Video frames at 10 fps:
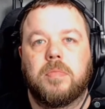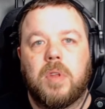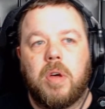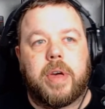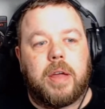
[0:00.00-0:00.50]

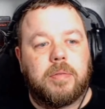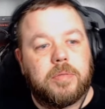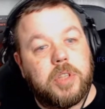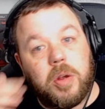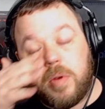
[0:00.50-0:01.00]
Okay,
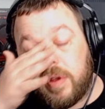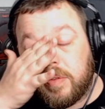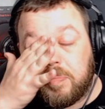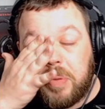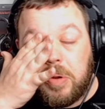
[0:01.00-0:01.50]
so
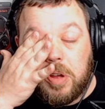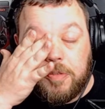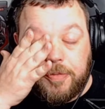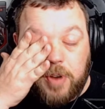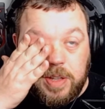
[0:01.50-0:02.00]
building on
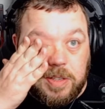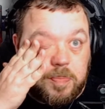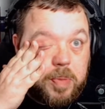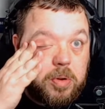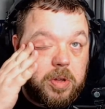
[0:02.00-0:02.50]
friends,
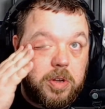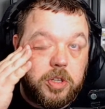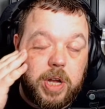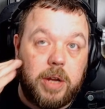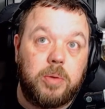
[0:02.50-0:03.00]
building on the
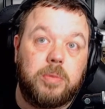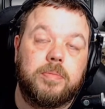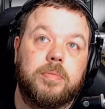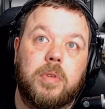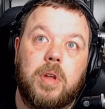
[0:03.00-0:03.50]
channel.
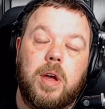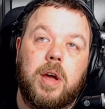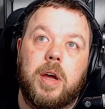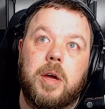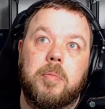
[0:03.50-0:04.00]

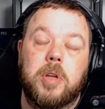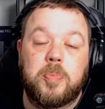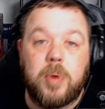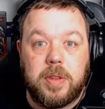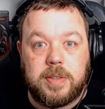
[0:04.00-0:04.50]
Let's
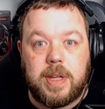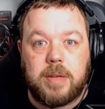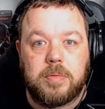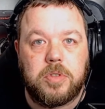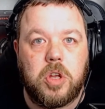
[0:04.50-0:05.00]
break this
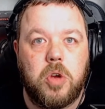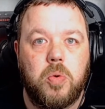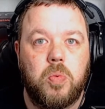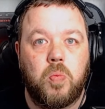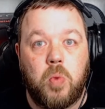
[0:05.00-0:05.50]
down.
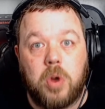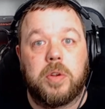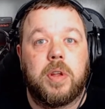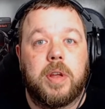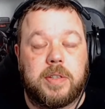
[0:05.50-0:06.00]
So 1,
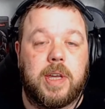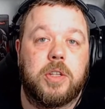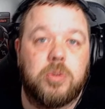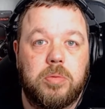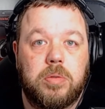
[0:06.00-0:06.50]
a
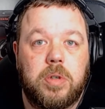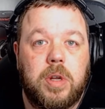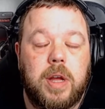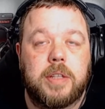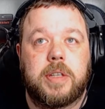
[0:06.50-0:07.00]
schedule.
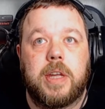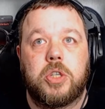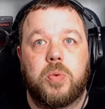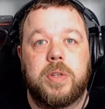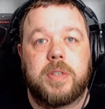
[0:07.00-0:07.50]
A
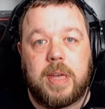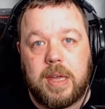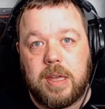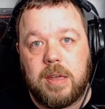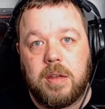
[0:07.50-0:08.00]
schedule is
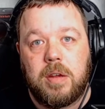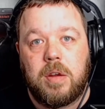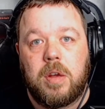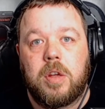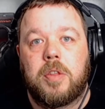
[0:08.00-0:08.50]
key.
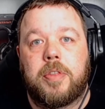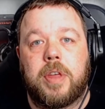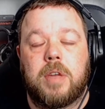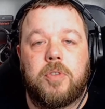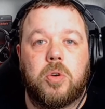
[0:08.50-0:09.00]

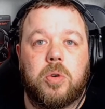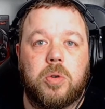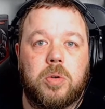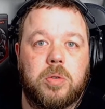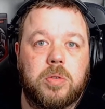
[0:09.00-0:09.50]
Think of
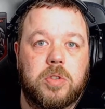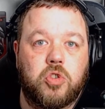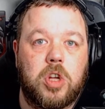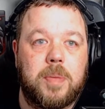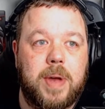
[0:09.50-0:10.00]
your
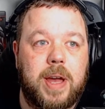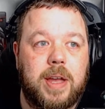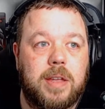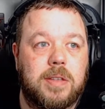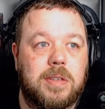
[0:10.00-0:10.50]
stream
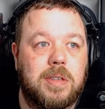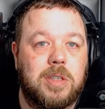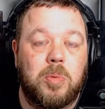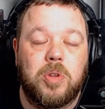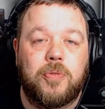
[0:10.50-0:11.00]
as
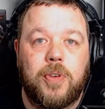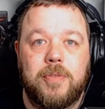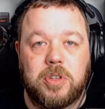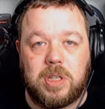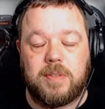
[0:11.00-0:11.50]
someone's
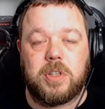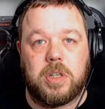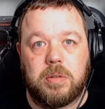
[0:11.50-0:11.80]
favorite TV show.